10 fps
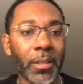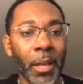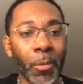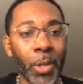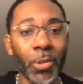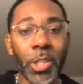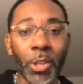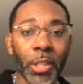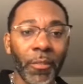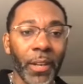Like, were you
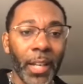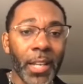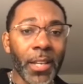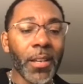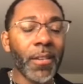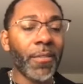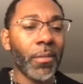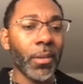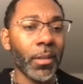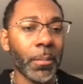searching for love?
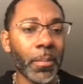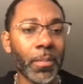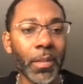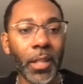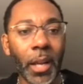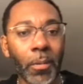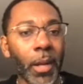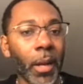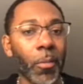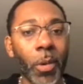
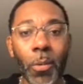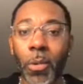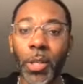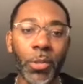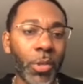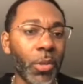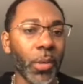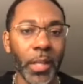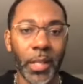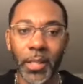Like, what were you doing?